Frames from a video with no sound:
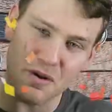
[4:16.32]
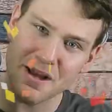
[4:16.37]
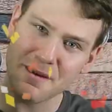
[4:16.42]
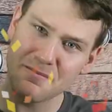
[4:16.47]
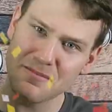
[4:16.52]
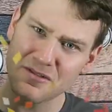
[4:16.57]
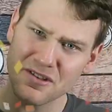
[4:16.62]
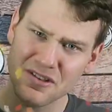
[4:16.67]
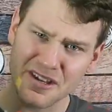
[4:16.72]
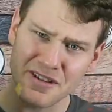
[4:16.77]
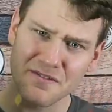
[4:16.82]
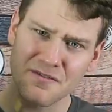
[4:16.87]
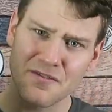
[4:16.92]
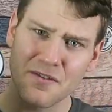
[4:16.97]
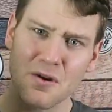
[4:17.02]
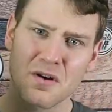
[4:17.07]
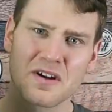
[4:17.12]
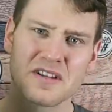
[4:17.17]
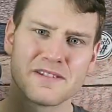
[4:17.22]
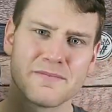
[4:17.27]
What I'm looking
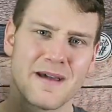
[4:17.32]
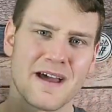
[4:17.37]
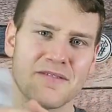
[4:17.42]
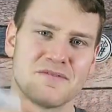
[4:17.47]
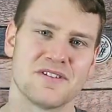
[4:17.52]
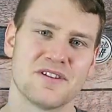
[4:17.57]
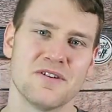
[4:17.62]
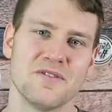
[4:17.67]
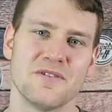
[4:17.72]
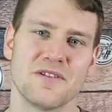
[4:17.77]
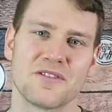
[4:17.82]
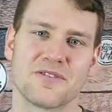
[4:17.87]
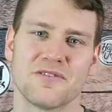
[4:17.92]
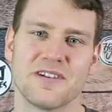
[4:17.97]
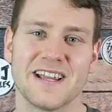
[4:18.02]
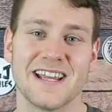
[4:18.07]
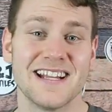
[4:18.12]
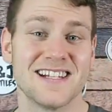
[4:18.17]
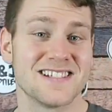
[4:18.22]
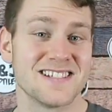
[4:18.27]
for is about 2 to
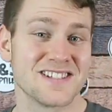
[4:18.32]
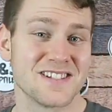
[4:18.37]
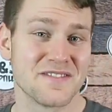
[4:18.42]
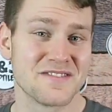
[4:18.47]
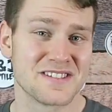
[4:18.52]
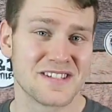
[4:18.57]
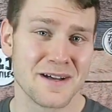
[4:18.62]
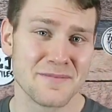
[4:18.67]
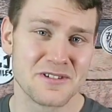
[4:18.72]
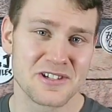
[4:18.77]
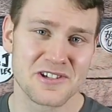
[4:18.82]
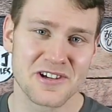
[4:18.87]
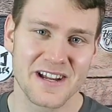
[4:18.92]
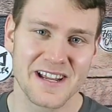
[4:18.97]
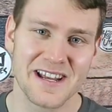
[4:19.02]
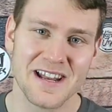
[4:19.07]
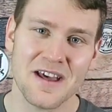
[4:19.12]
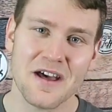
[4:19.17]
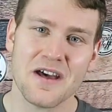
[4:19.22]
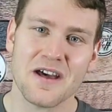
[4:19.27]
3 inches of
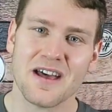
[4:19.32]
substrate.